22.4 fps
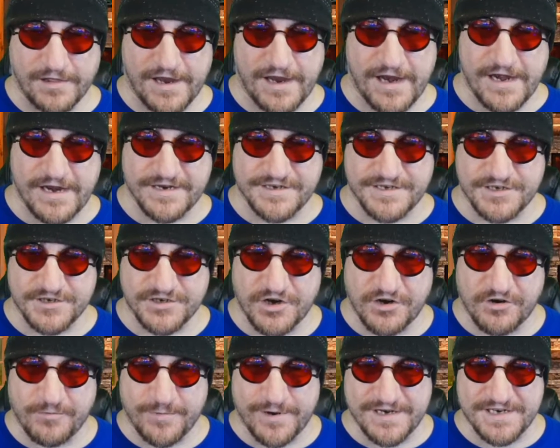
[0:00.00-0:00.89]
Ladies and
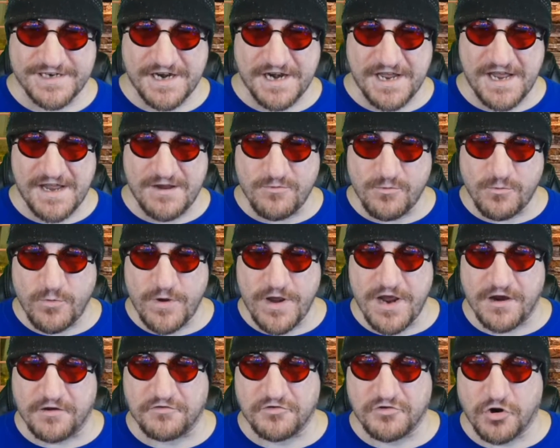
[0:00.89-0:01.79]
gentlemen, today
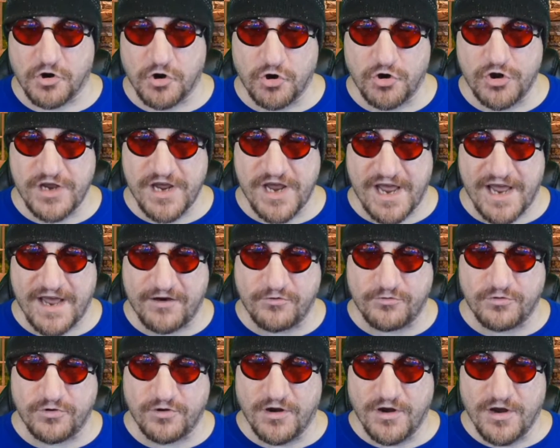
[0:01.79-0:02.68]
we are nerding
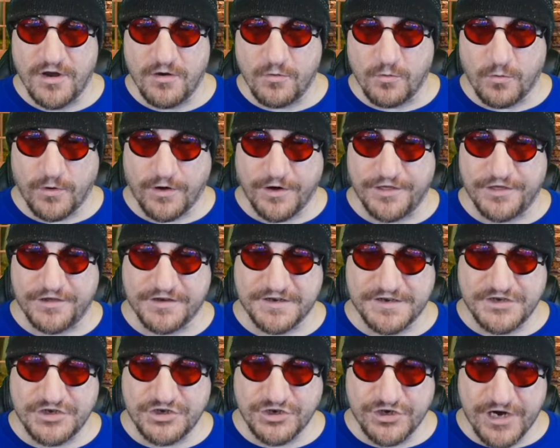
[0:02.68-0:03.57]
out with
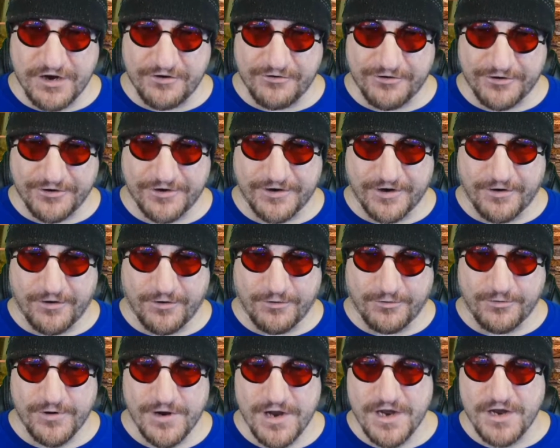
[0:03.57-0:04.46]

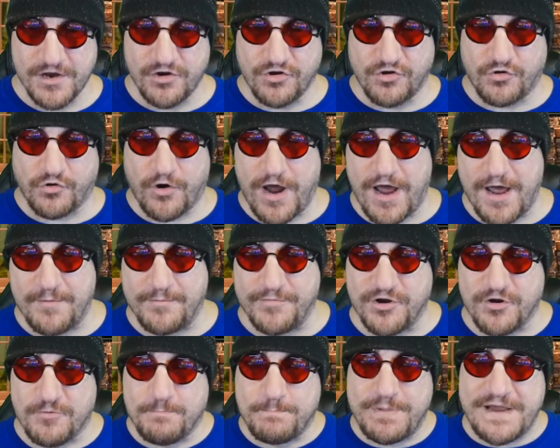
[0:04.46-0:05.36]
Jericho.
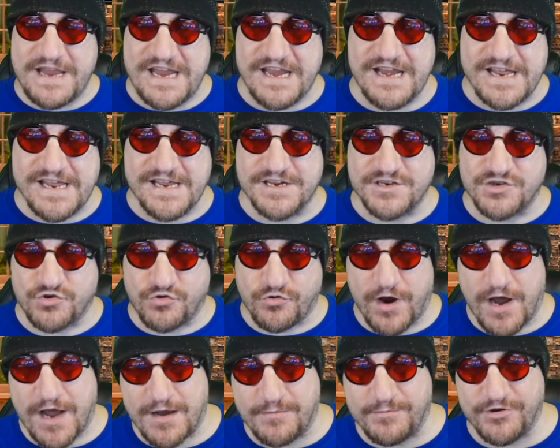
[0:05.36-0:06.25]
Grab your beanies,
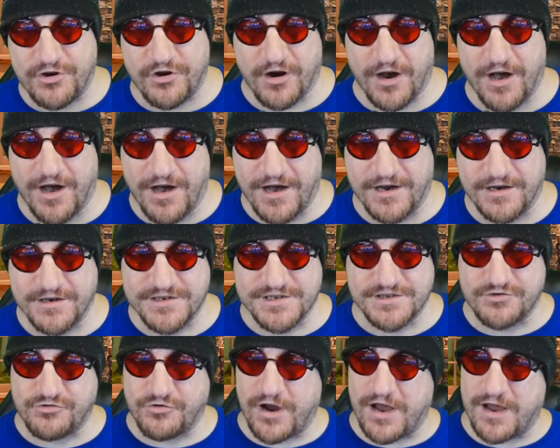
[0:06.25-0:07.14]
grab your
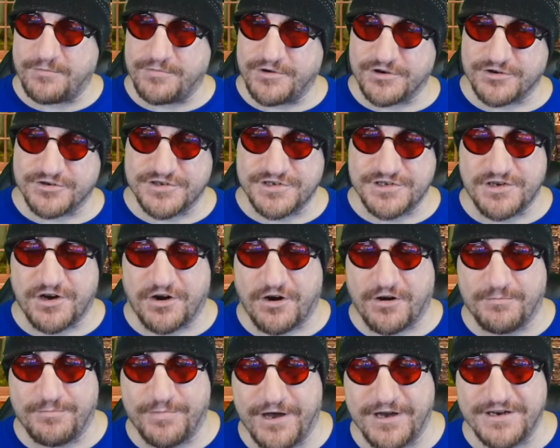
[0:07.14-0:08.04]
Uggs, grab your
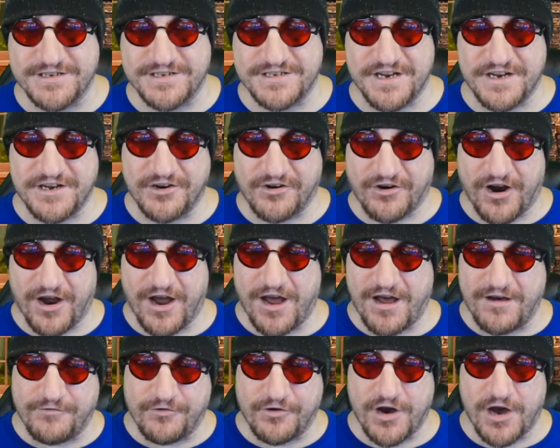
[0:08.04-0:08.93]
Starbucks and your
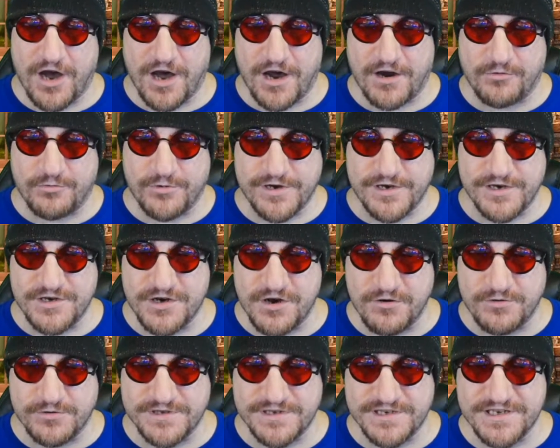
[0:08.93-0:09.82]
avocado and
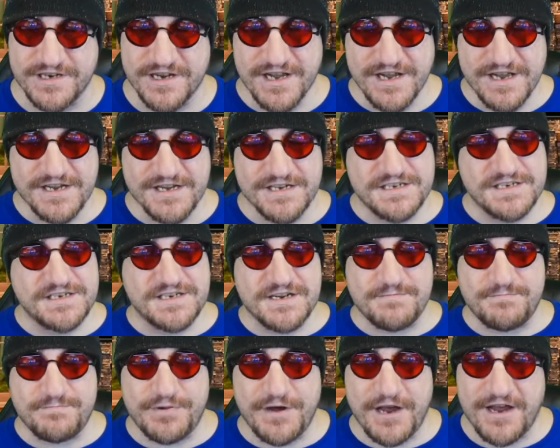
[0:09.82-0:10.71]
toast.
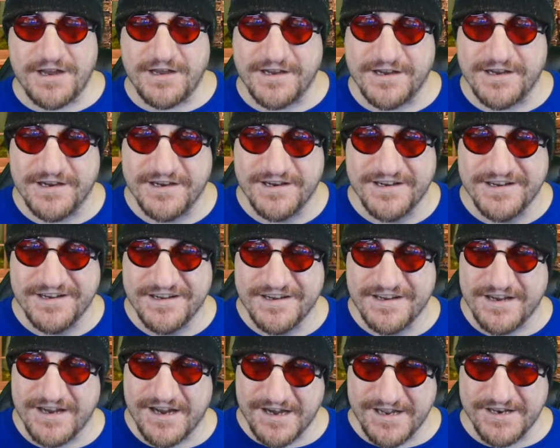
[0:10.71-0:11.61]
Sit back
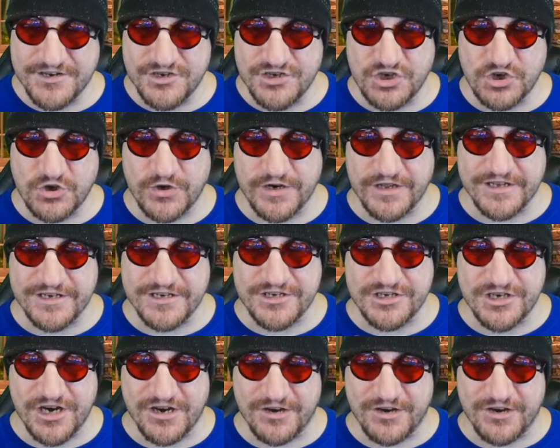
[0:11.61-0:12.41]
and enjoy the